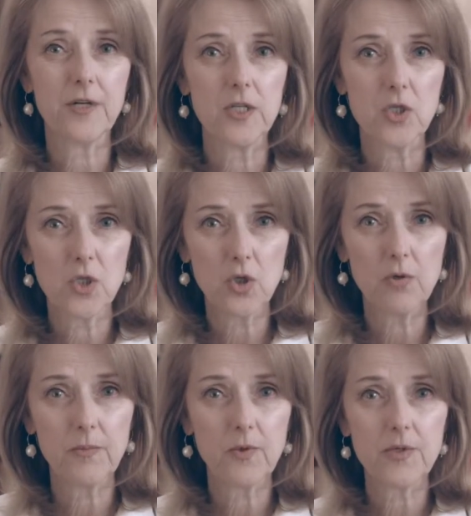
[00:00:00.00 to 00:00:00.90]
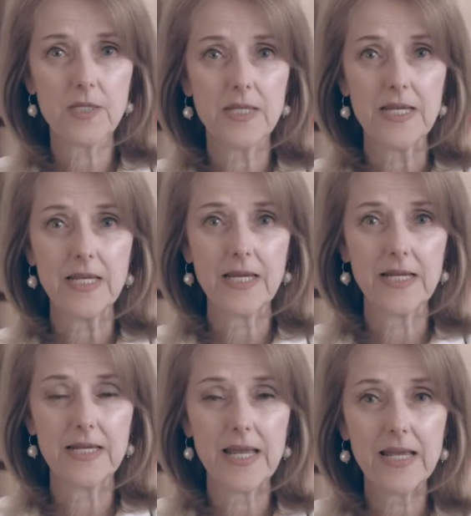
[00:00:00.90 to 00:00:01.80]
of consumers, the
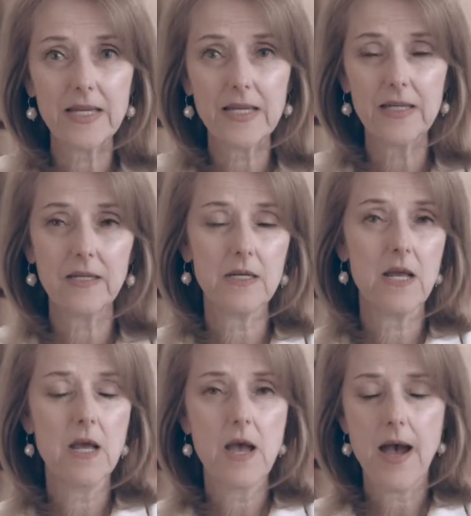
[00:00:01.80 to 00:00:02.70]
Canadian